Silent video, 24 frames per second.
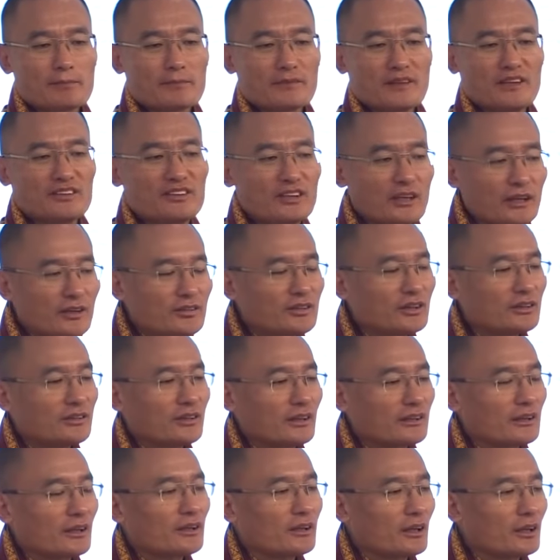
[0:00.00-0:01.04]
It's easier
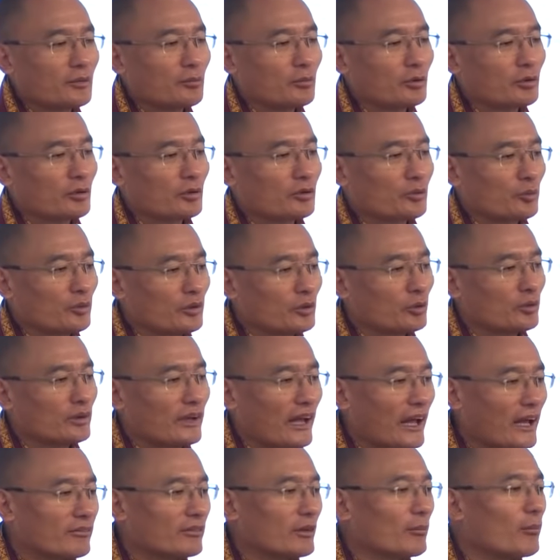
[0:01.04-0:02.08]
said than done because we don't
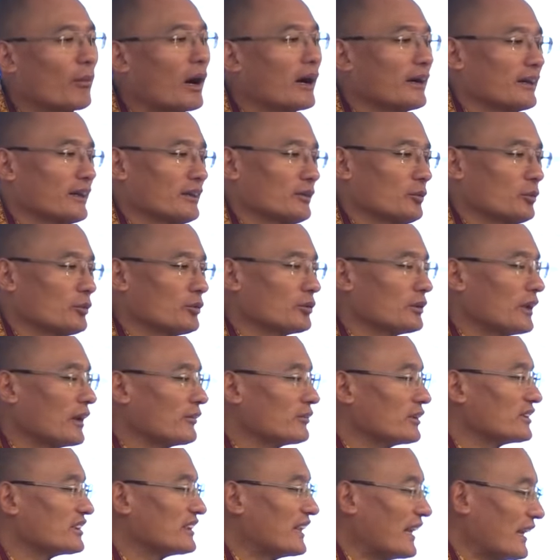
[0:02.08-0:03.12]
have the market, we don't have
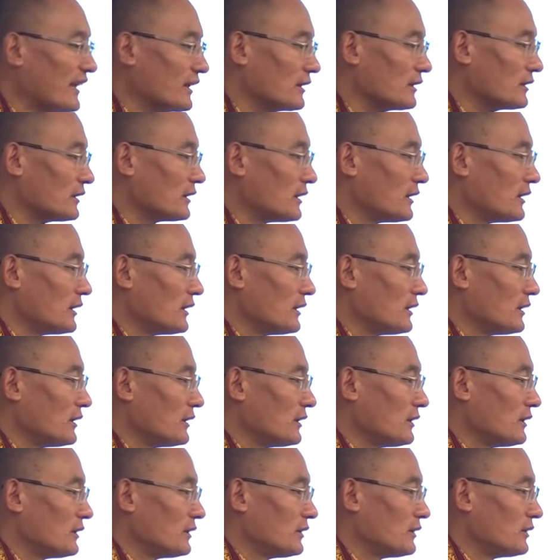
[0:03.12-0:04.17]
the scale
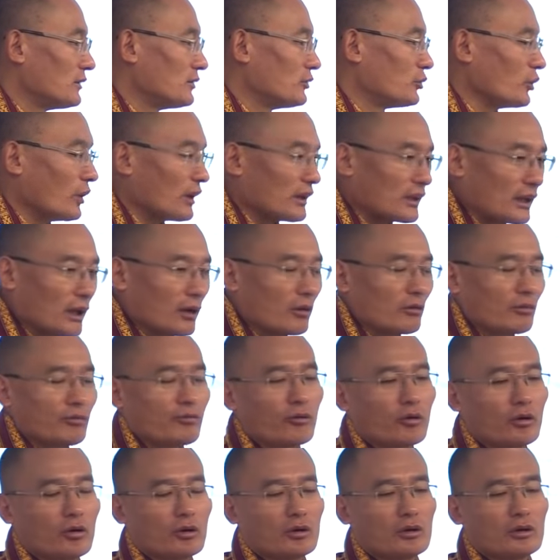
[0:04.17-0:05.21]
to allow
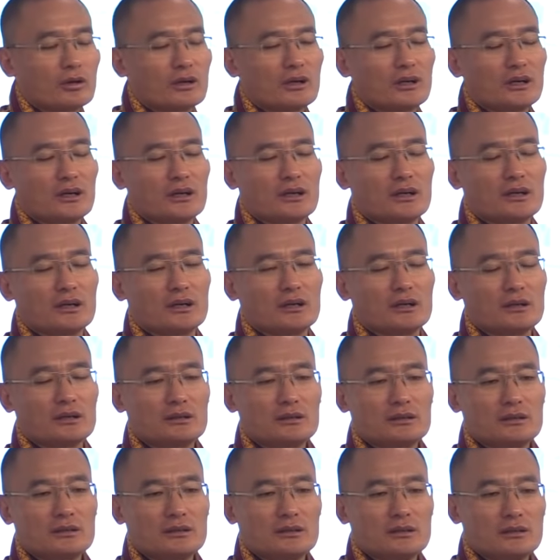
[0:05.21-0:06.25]
for
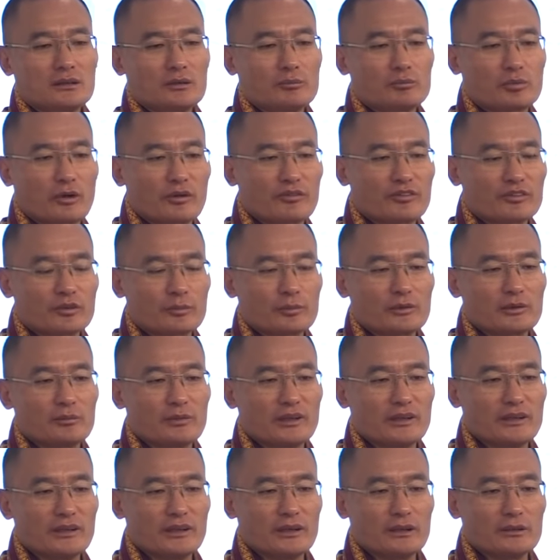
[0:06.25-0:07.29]
profitable
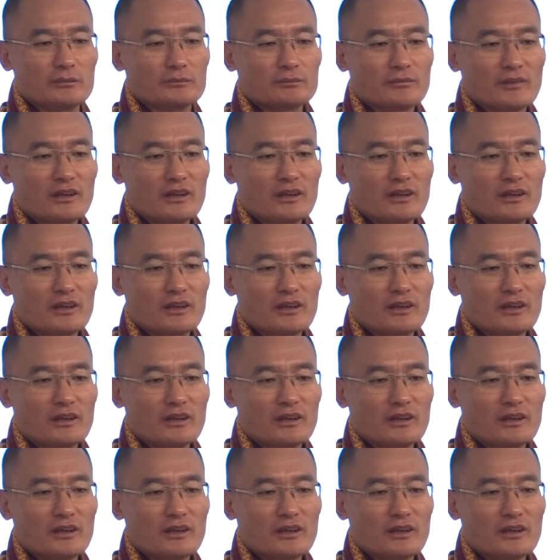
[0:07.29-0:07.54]
media.